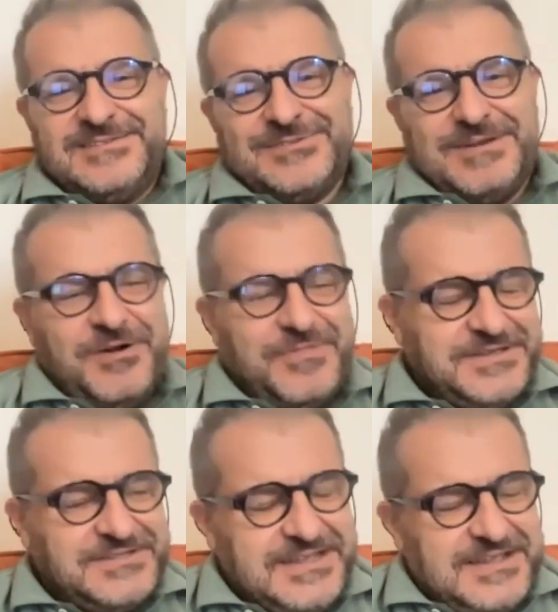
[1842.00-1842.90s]
talk about
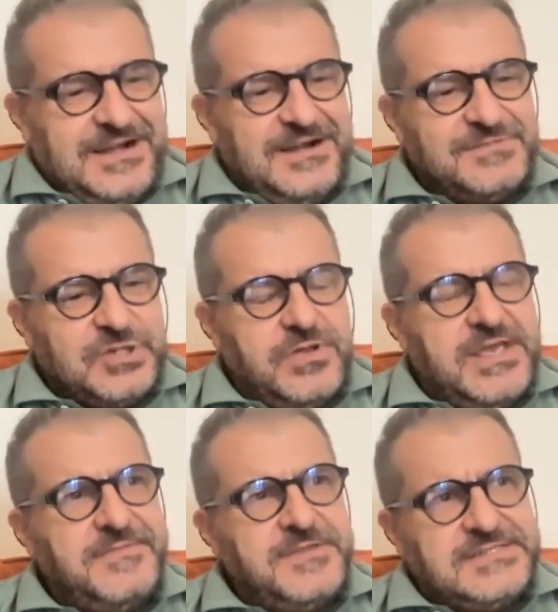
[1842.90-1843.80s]
this. Uh, so
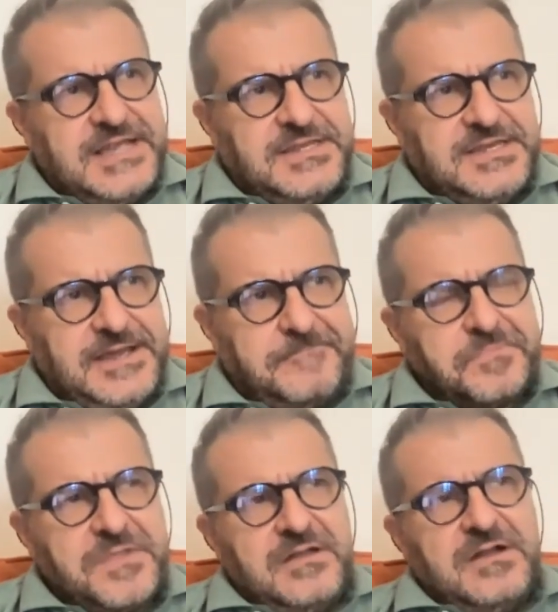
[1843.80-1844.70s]
he had this idea,
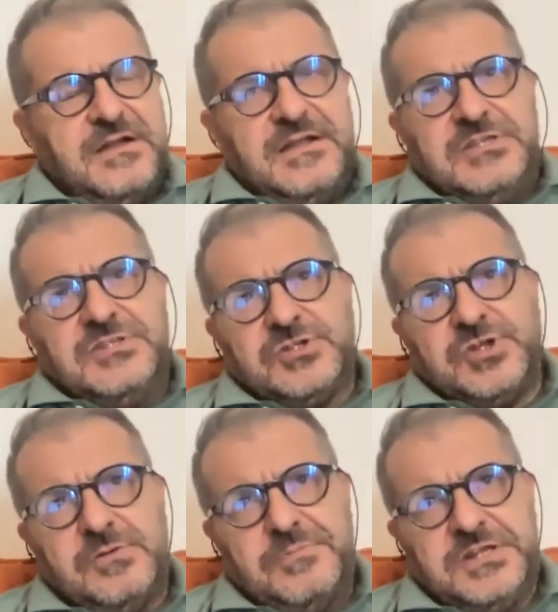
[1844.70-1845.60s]
uh,
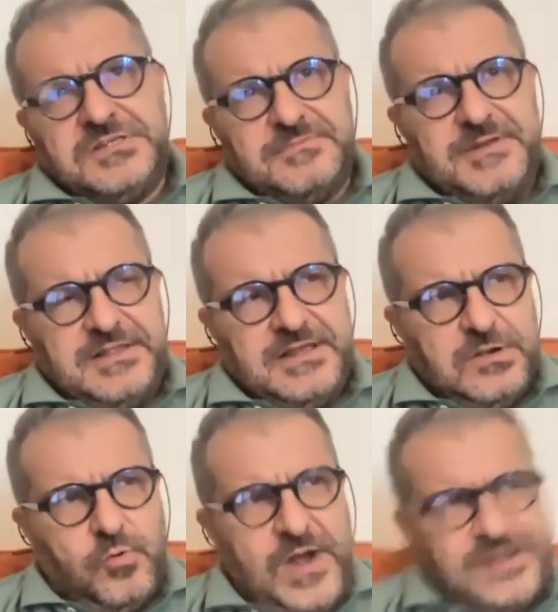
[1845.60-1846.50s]
indeterminism,
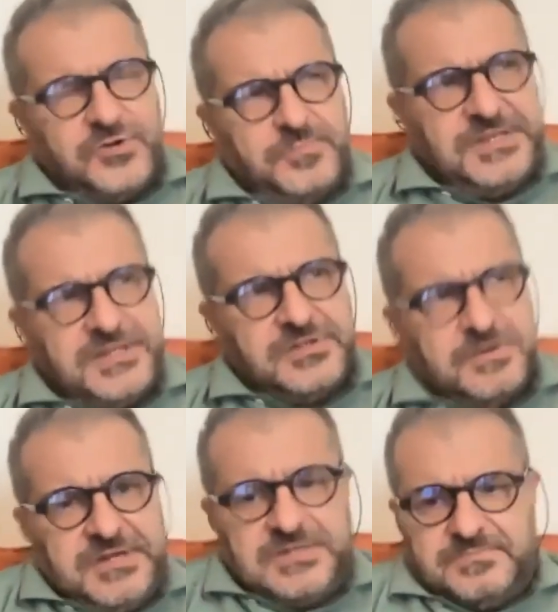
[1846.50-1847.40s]
uh, quantum
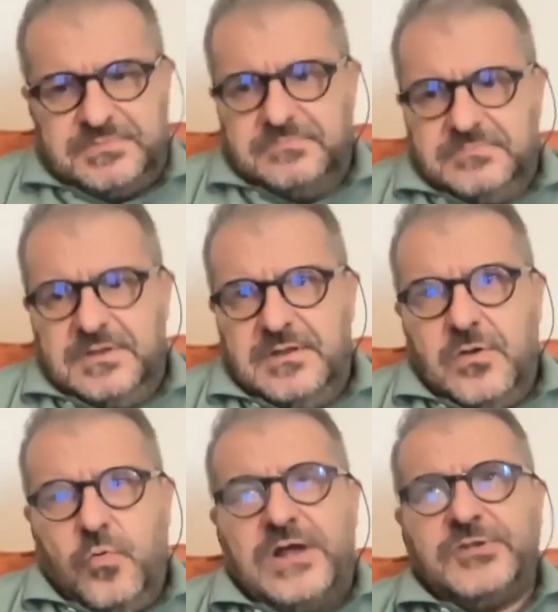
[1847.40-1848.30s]
indeterminism.
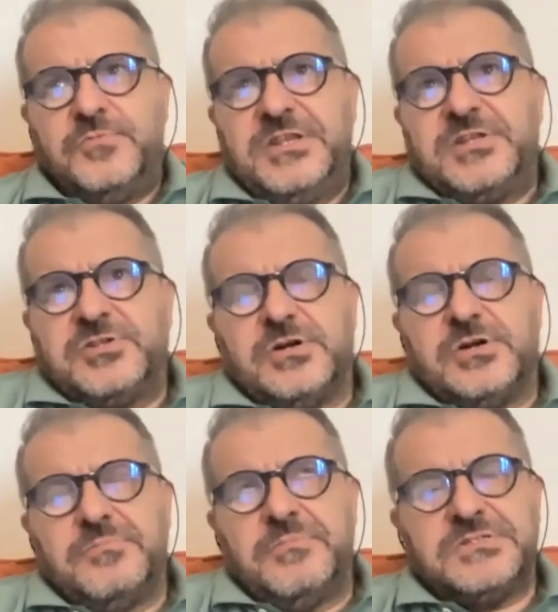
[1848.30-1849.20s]
Quantum
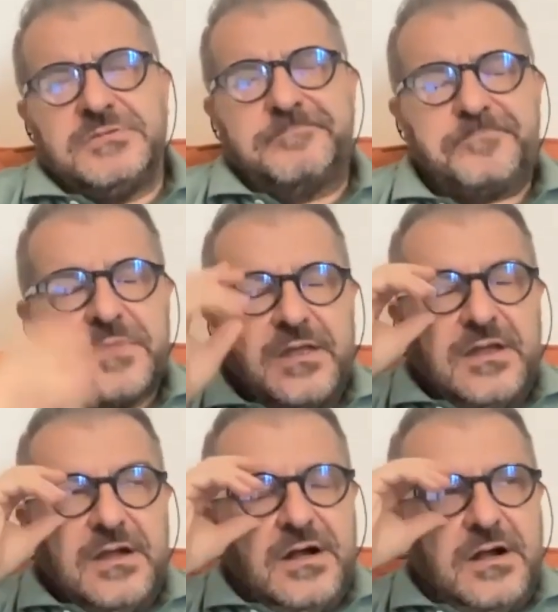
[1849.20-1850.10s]
indeterminism
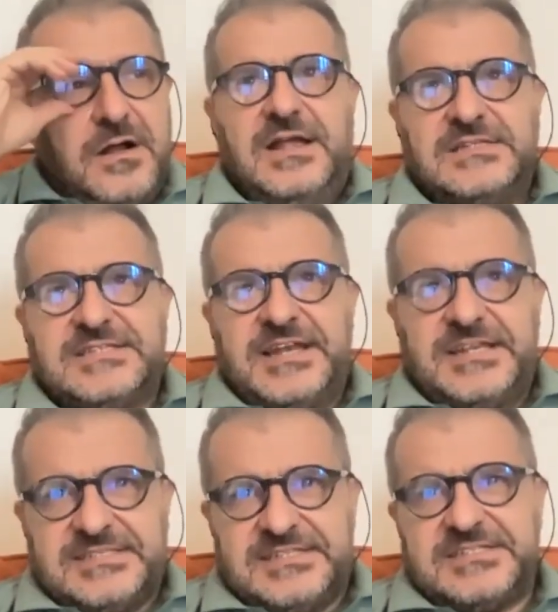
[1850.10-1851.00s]
uh, is the
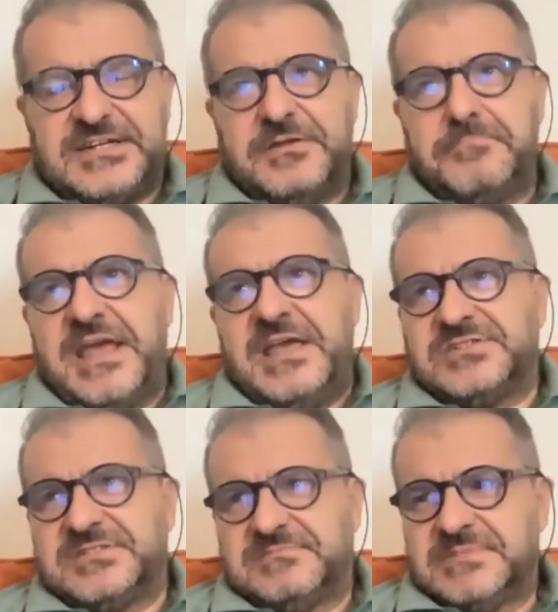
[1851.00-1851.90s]
necessary
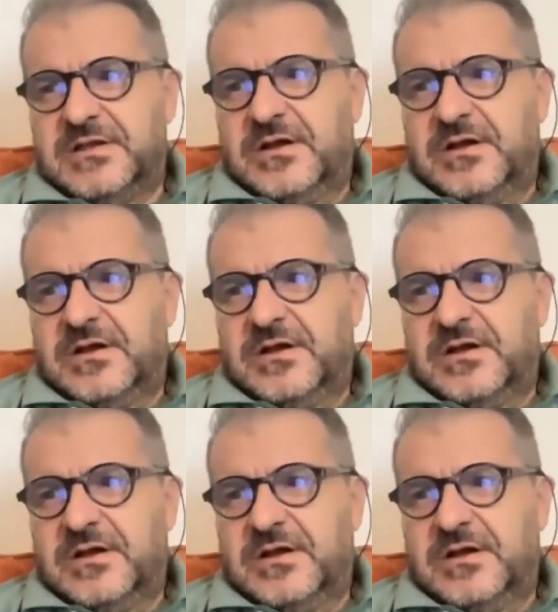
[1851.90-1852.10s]
base